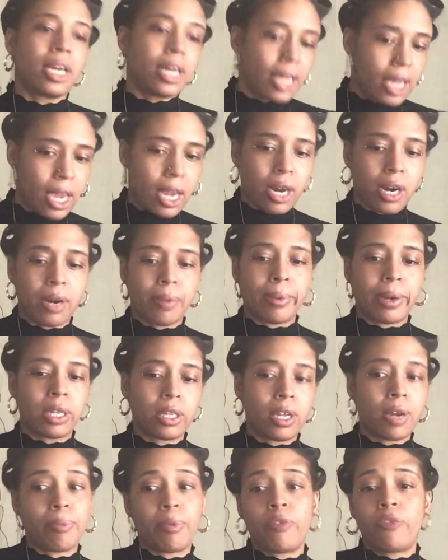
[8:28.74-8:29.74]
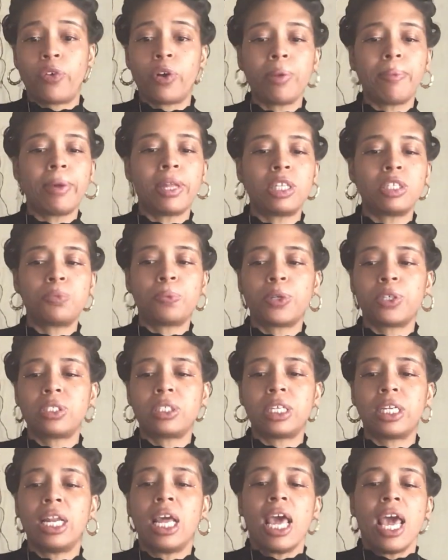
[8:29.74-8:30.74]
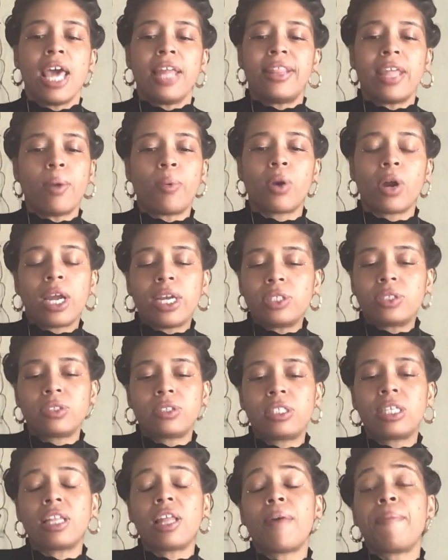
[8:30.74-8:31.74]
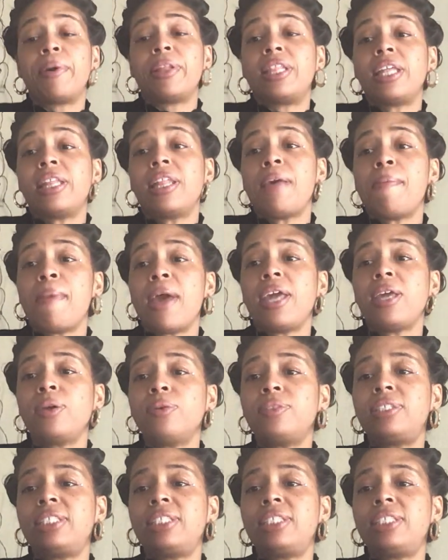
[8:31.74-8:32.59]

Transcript: care about love. Before you met this person, they were interested in love. But then they met you,